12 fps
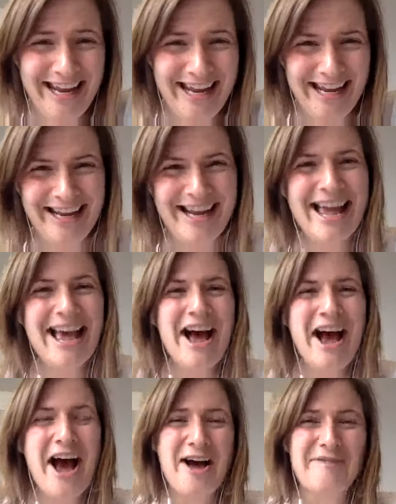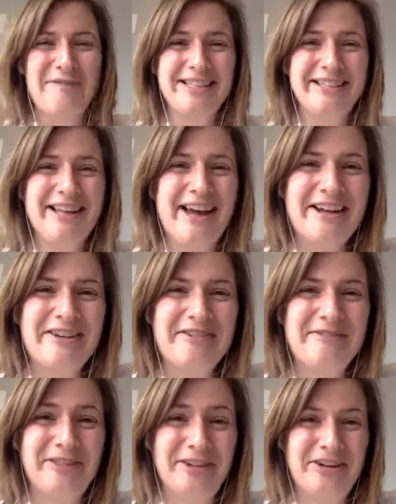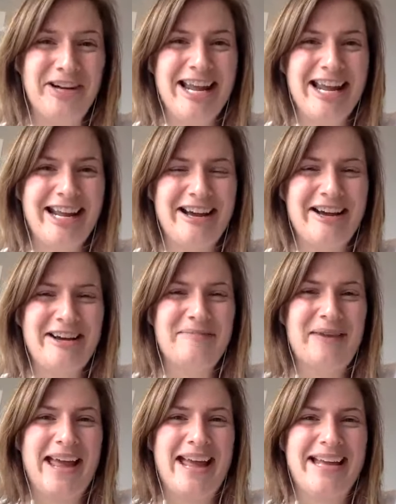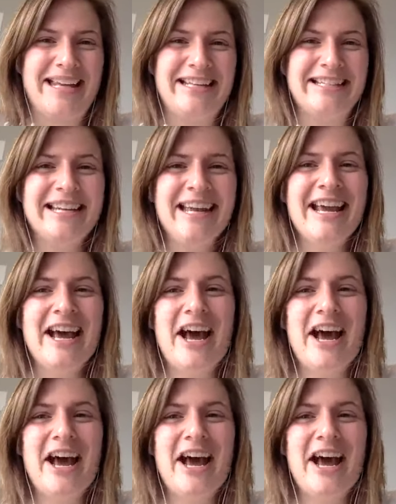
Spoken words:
It's a lot of learning and